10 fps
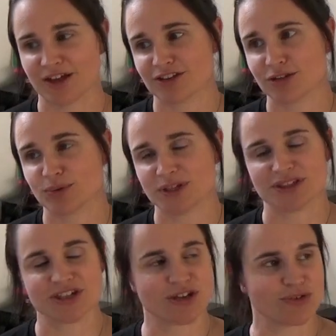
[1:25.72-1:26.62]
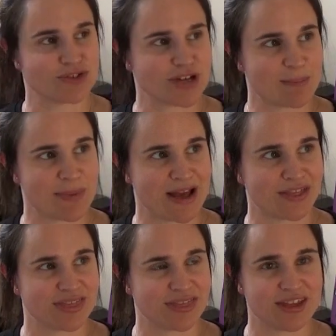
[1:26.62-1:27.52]
talking to children
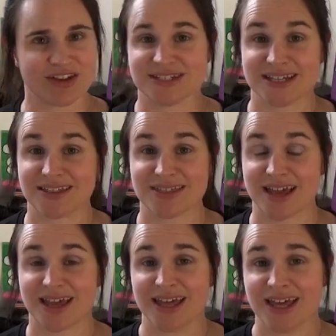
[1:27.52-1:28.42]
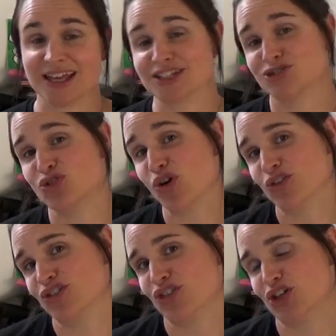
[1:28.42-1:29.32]
about the idea that it's
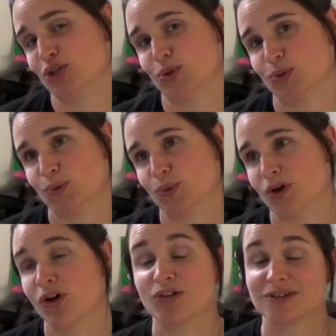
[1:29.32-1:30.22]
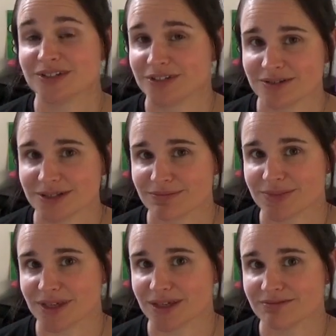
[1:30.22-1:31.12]
not that you can't do
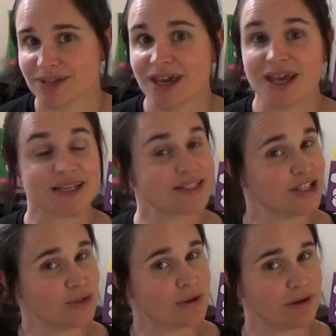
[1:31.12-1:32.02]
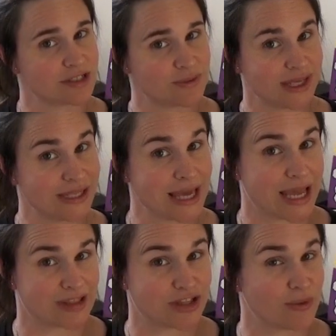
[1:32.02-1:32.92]
something, it's that you can't do it
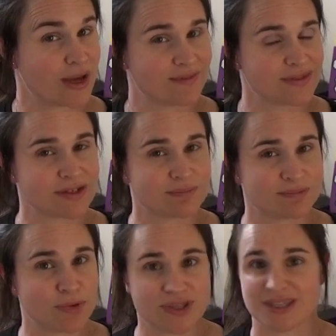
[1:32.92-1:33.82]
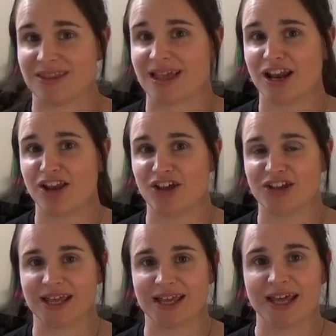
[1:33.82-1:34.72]
yet. You haven't put in that
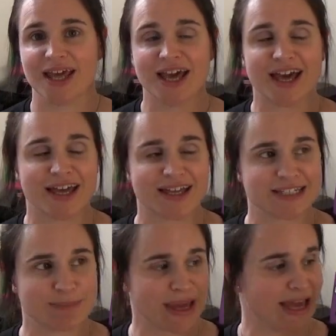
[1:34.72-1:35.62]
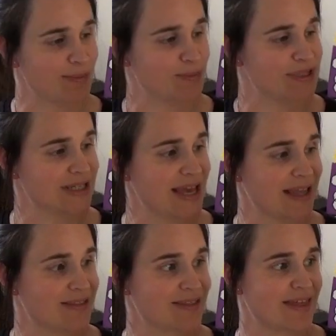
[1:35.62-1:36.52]
learning to be able to
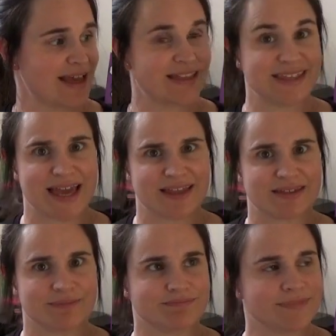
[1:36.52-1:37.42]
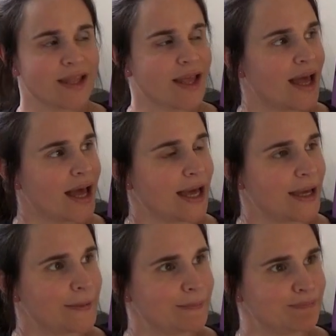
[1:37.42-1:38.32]
get to that yet.
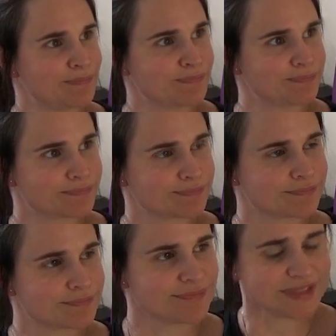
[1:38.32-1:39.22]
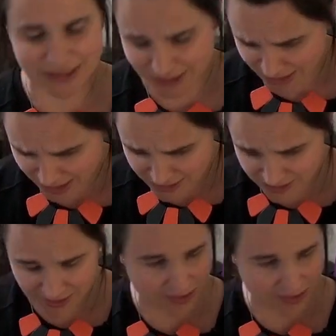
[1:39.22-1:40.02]
And that